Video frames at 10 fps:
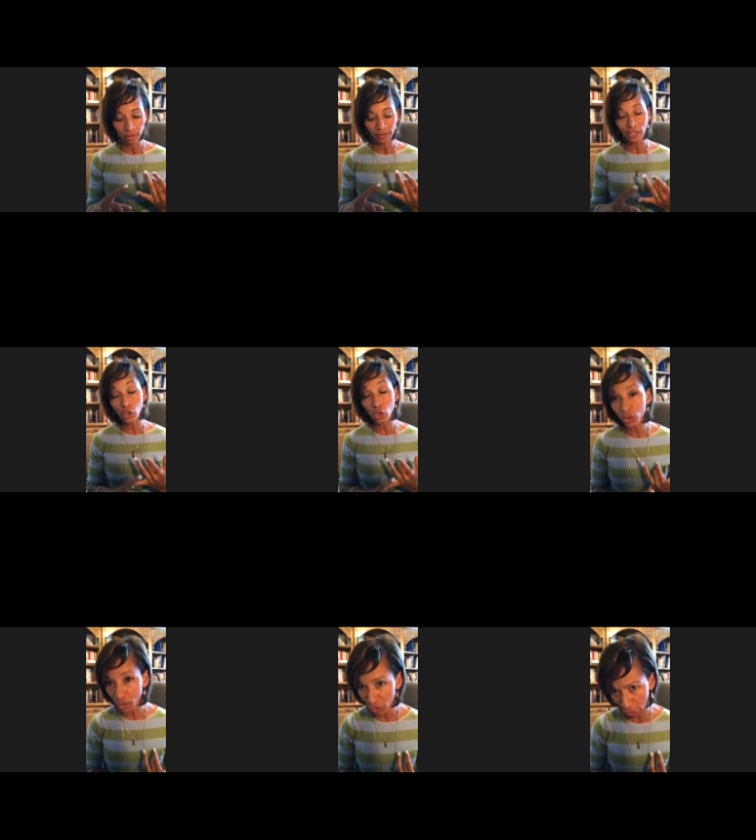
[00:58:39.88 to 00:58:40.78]
that you
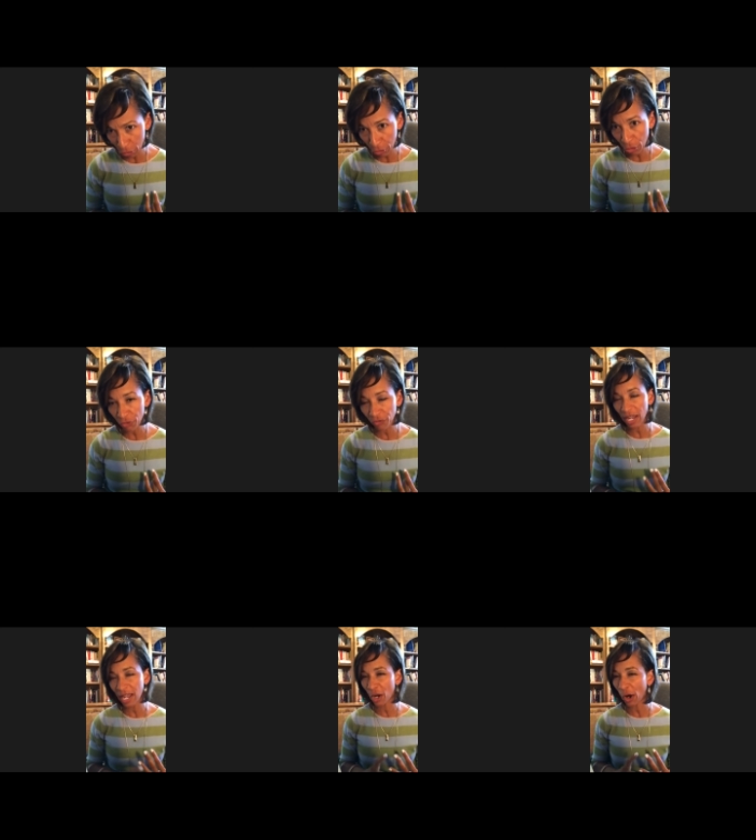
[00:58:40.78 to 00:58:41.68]
deserve
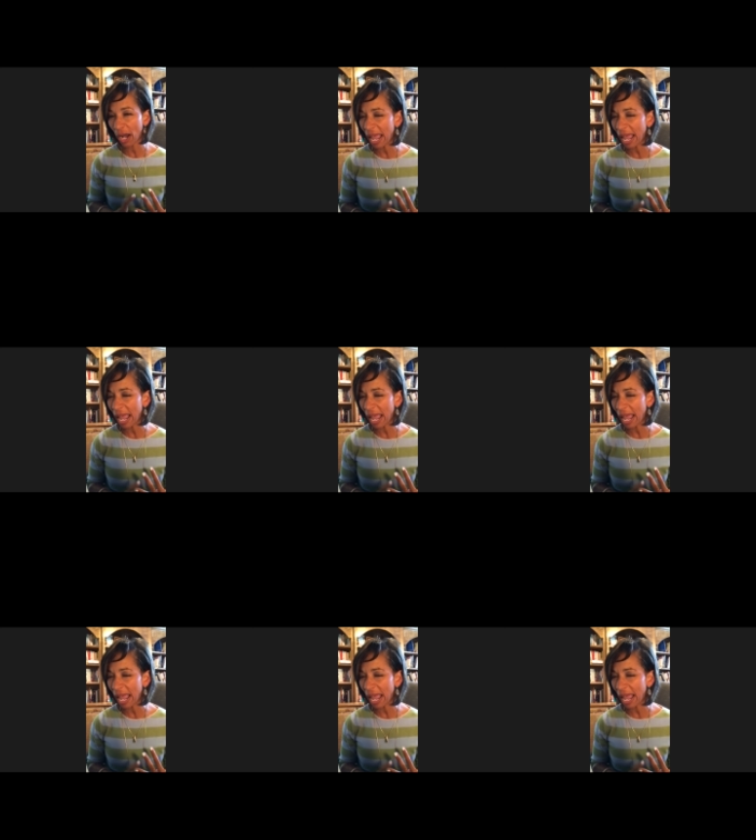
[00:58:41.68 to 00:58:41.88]
and are